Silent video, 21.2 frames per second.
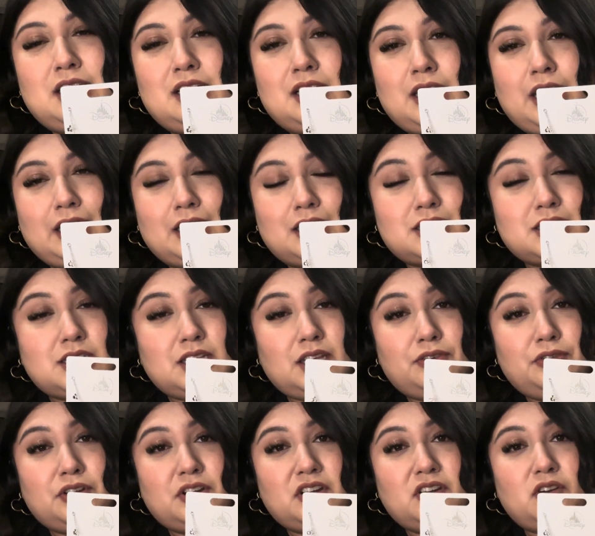like
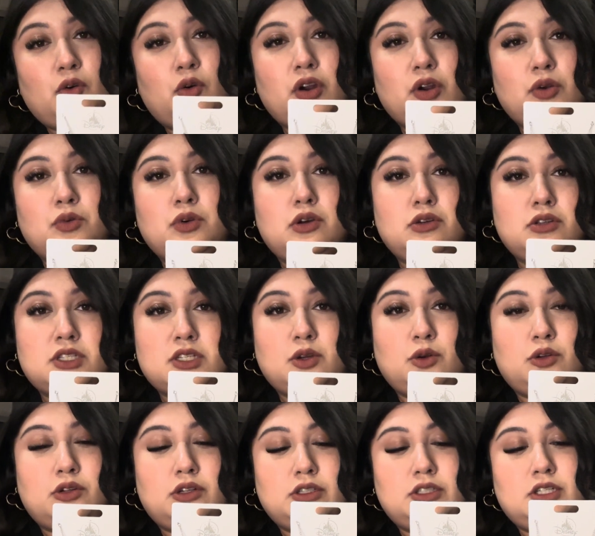silver or rose
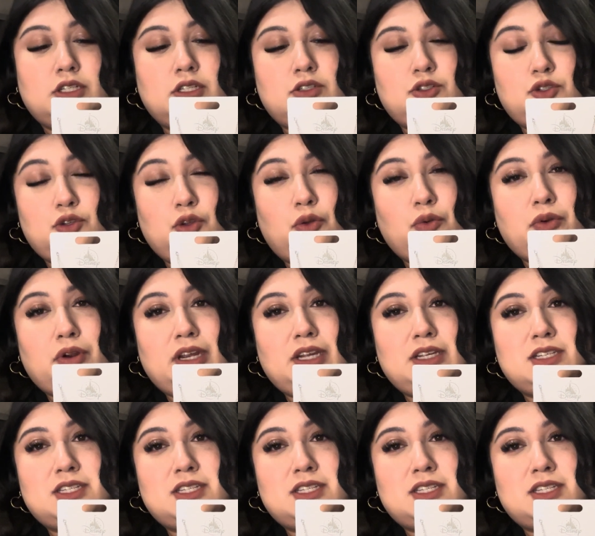gold jewelry.